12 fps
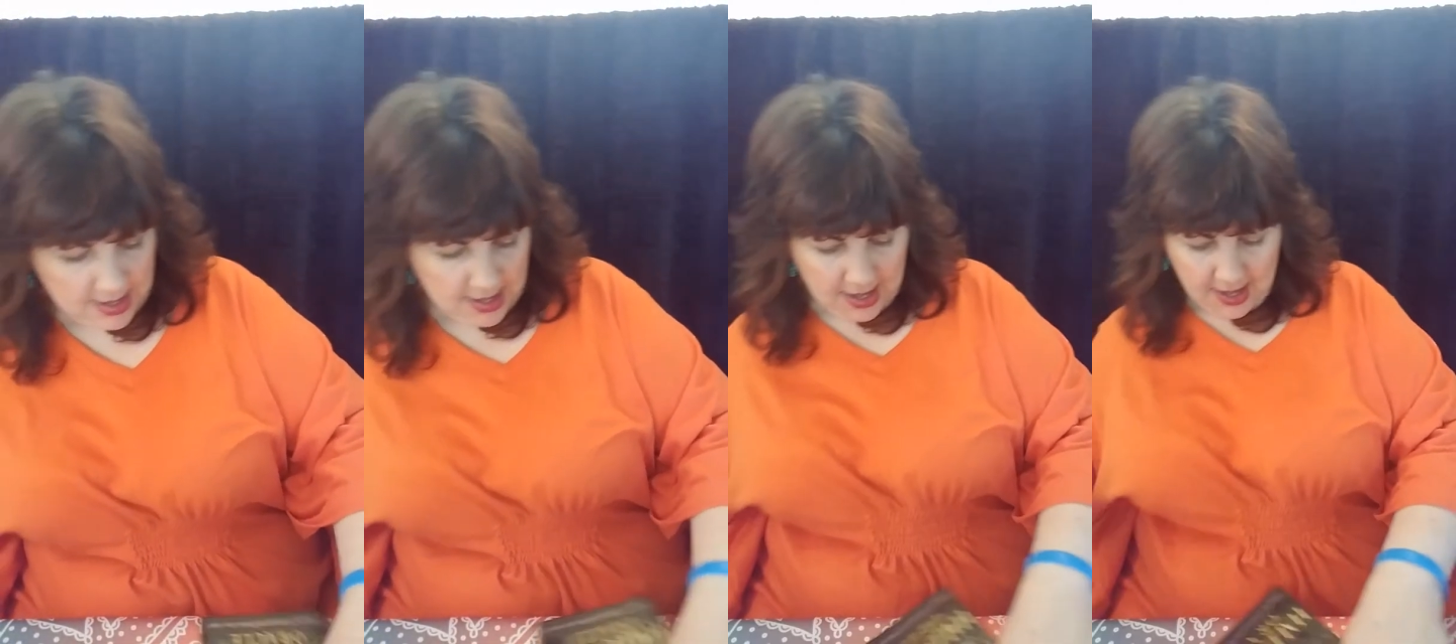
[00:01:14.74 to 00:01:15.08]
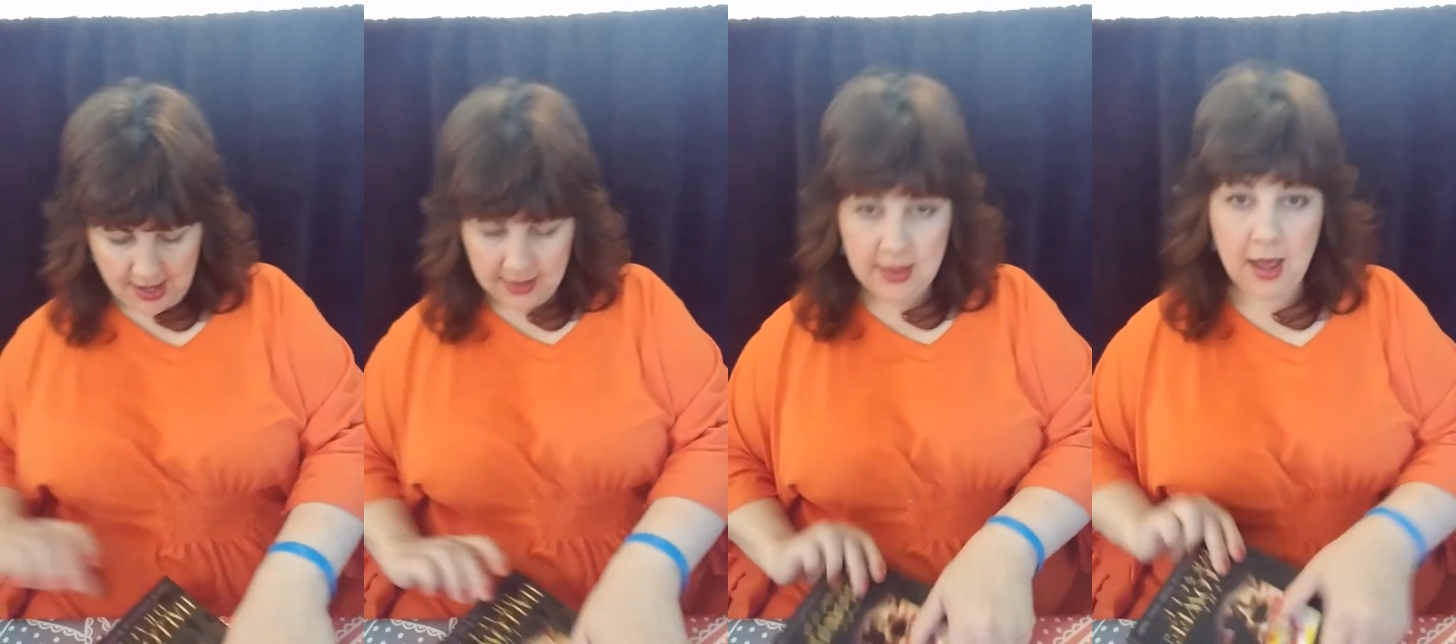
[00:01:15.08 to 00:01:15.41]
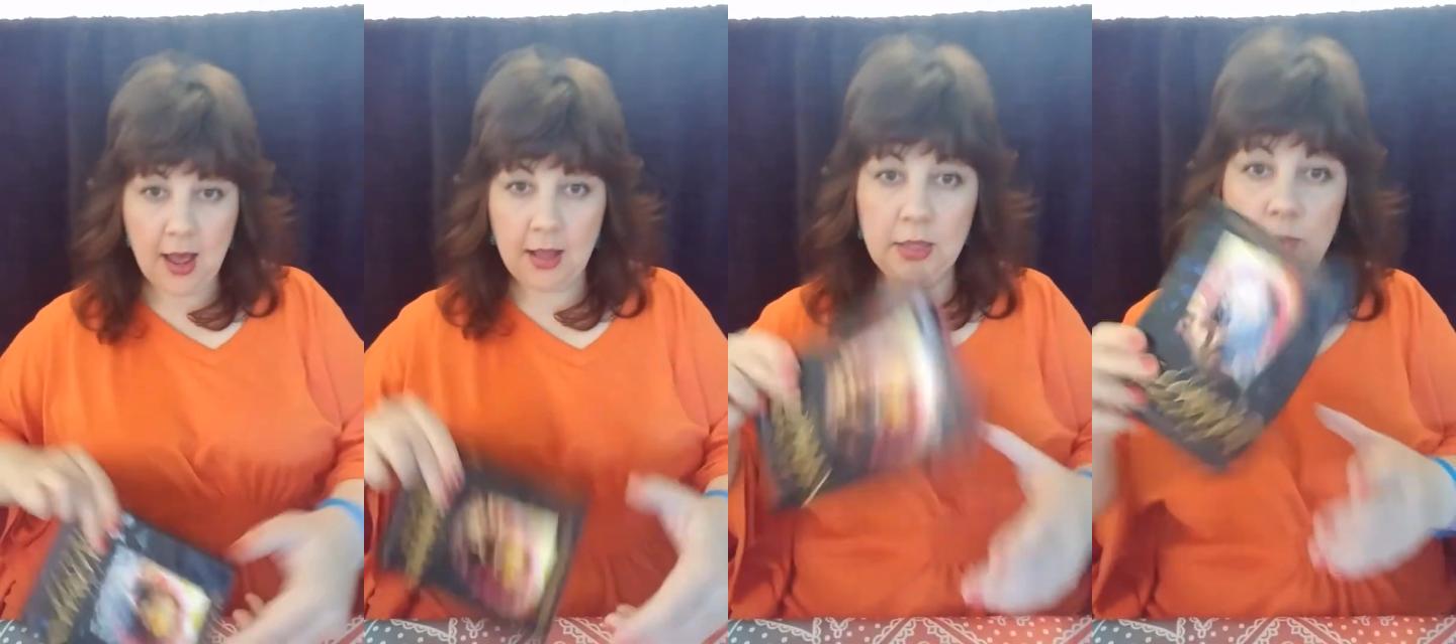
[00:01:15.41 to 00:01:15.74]
And the
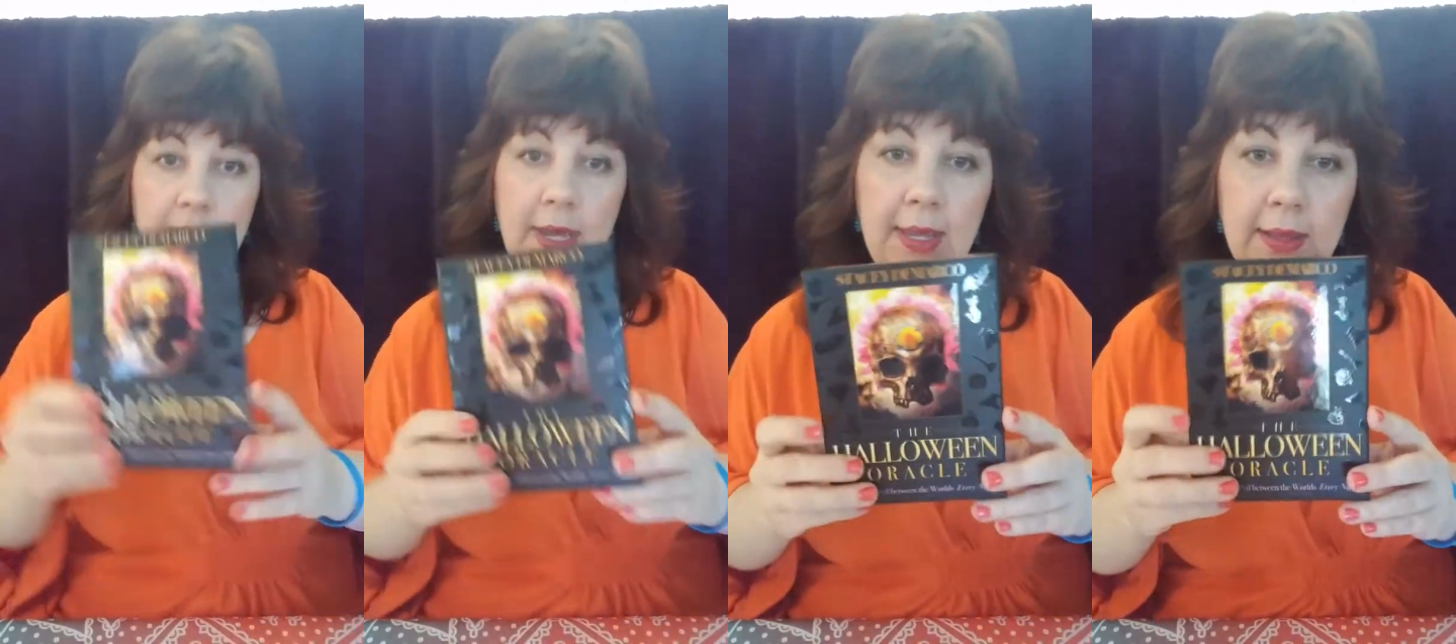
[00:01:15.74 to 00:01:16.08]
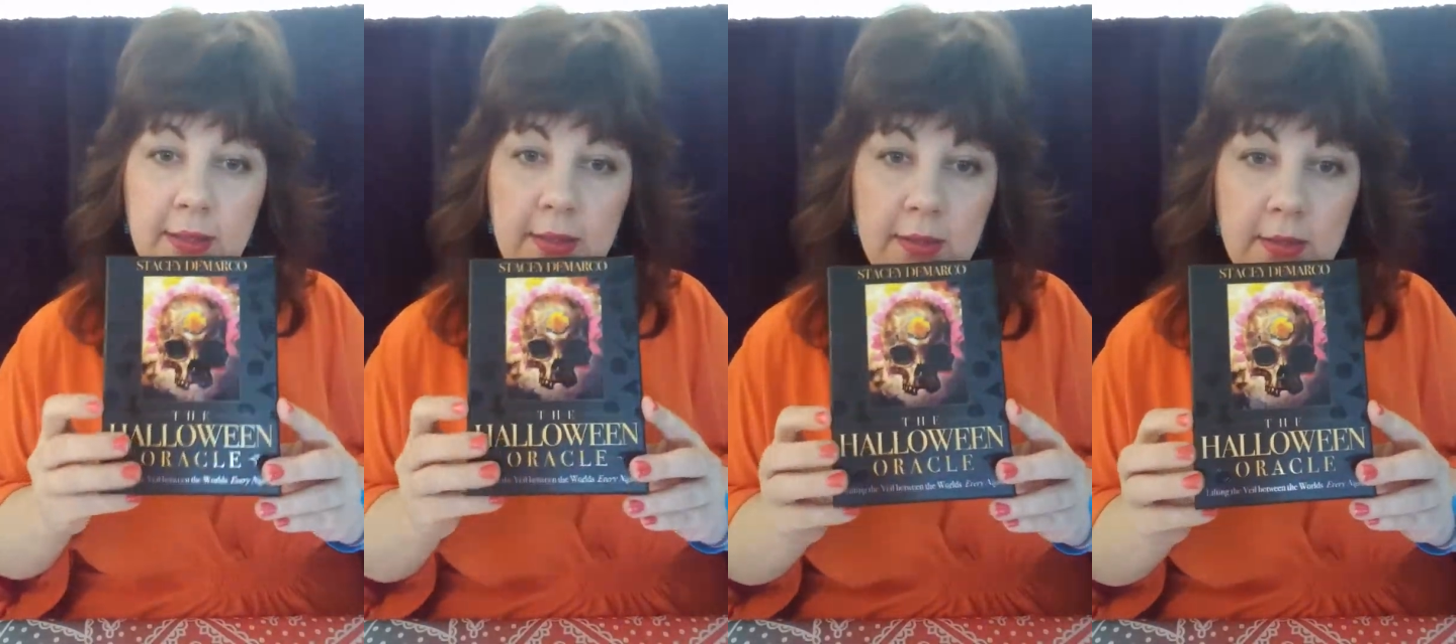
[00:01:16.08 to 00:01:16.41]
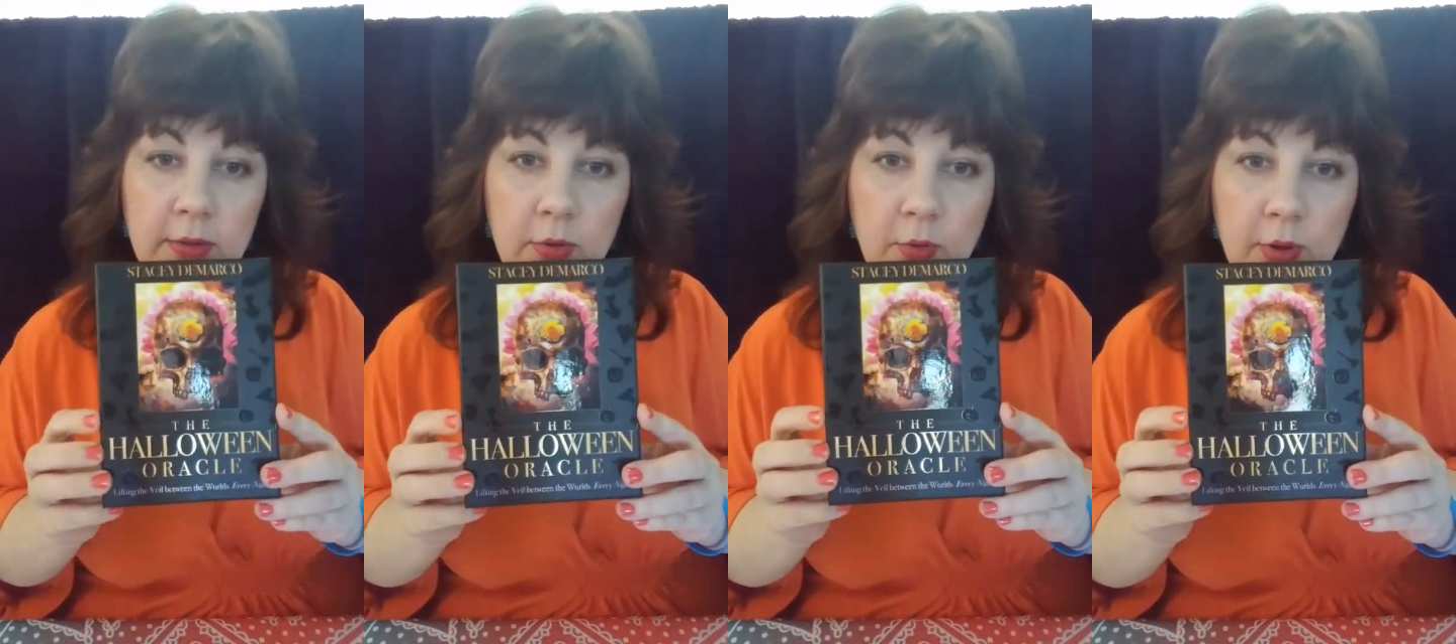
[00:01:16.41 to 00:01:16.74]
Halloween
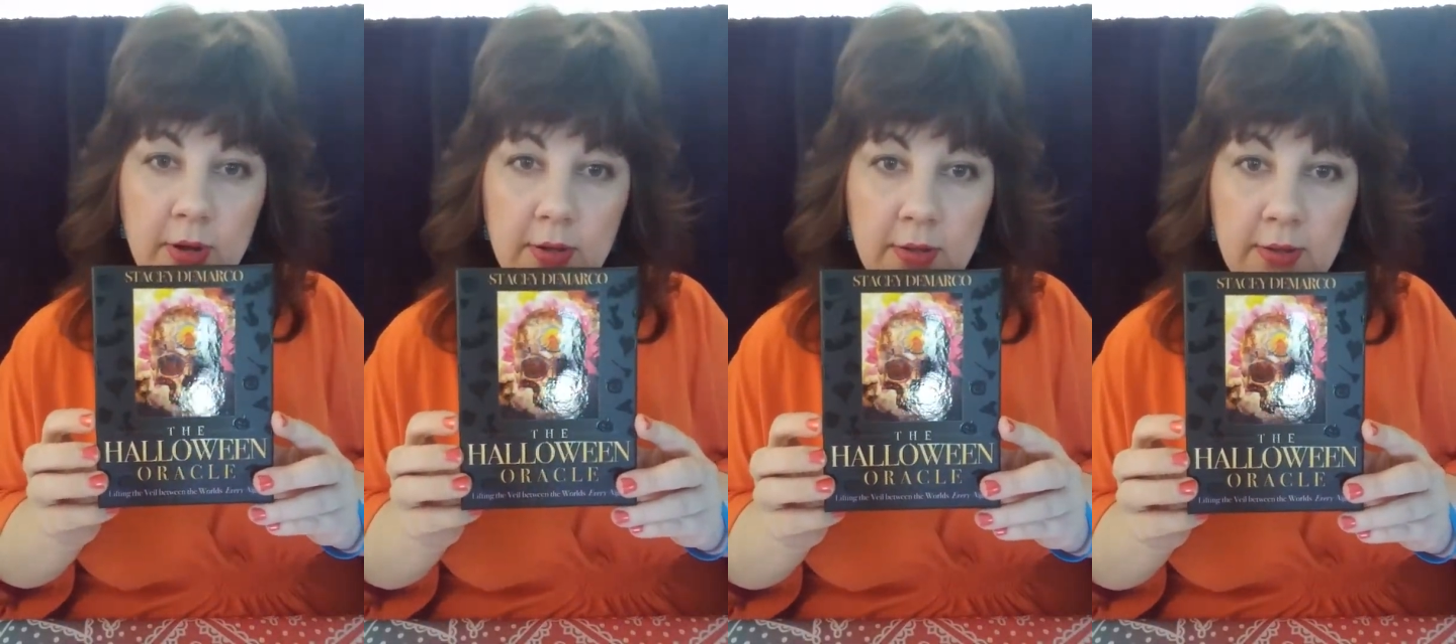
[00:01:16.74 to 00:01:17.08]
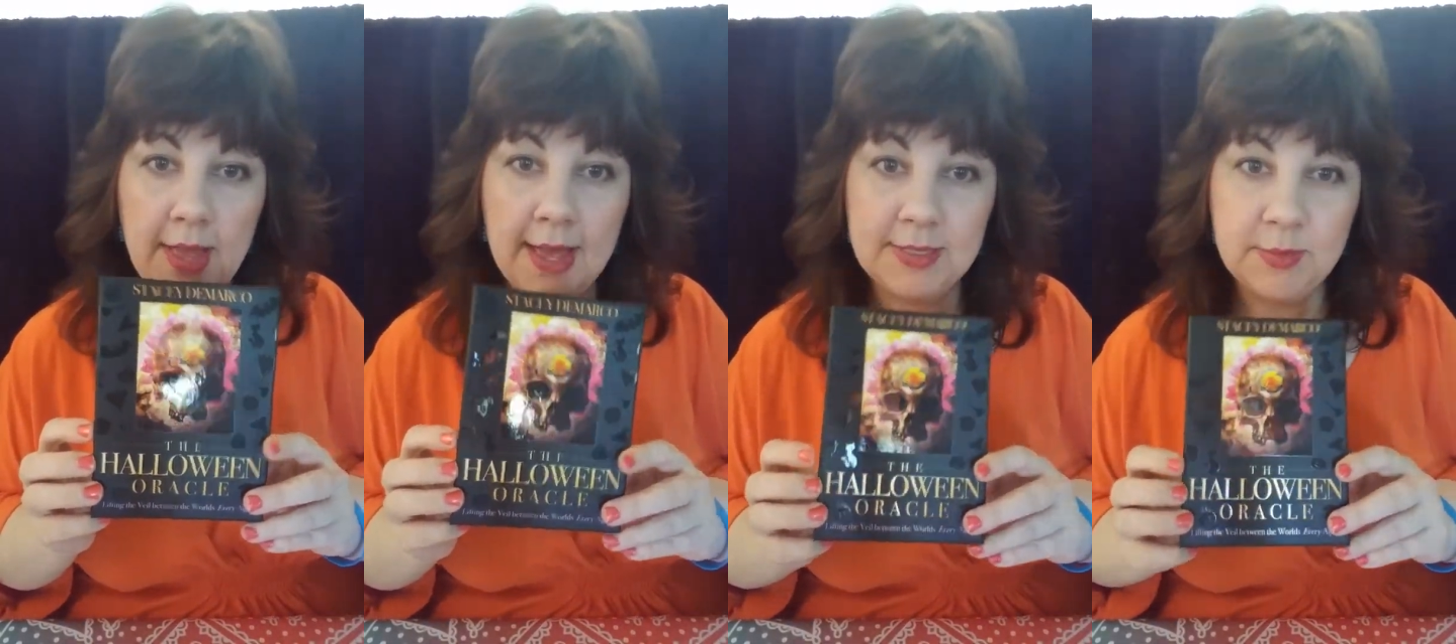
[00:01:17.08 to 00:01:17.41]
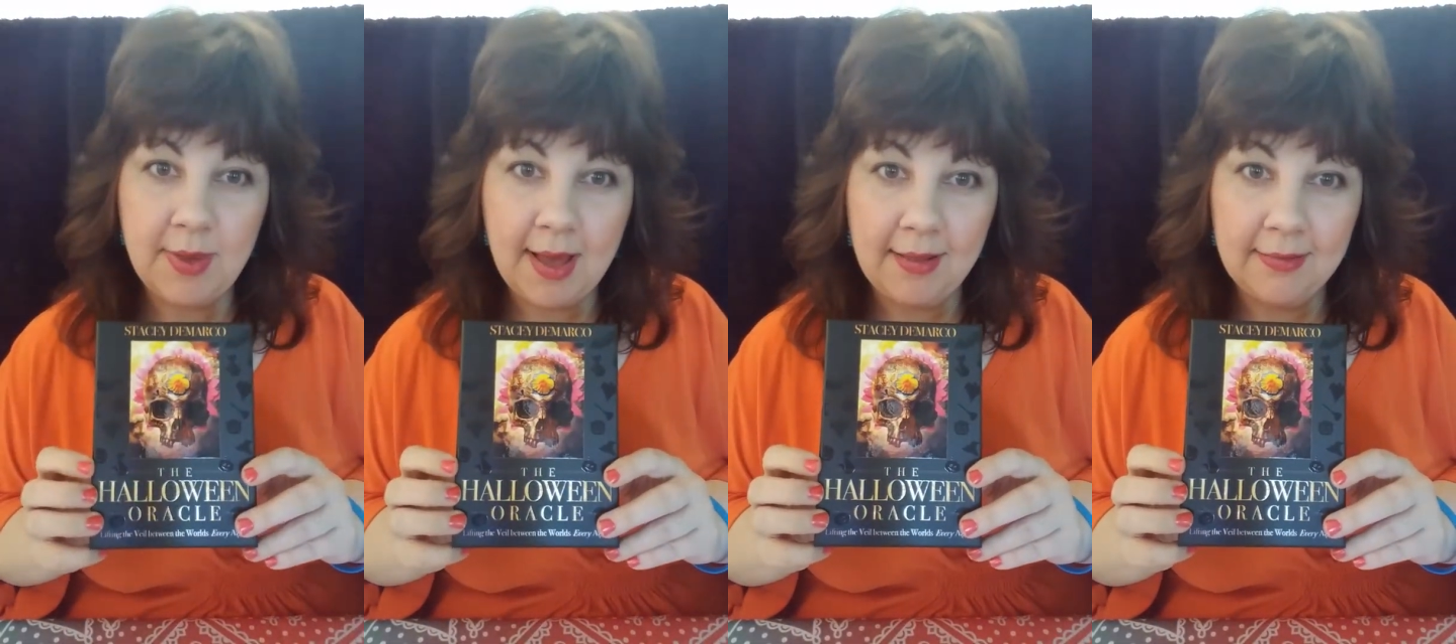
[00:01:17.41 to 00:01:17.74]
Oracle as well.